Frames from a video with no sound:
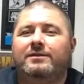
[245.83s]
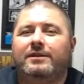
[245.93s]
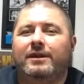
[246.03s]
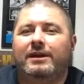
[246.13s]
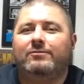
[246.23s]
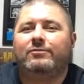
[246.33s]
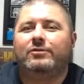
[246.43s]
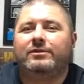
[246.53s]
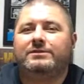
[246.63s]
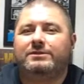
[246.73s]
that I am
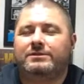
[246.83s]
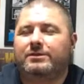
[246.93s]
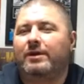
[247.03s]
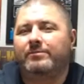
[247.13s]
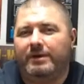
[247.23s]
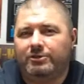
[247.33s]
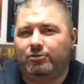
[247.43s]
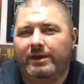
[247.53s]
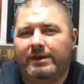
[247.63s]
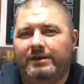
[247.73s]
going to stop my
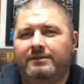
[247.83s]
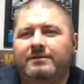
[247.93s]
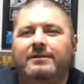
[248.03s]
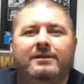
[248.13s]
training,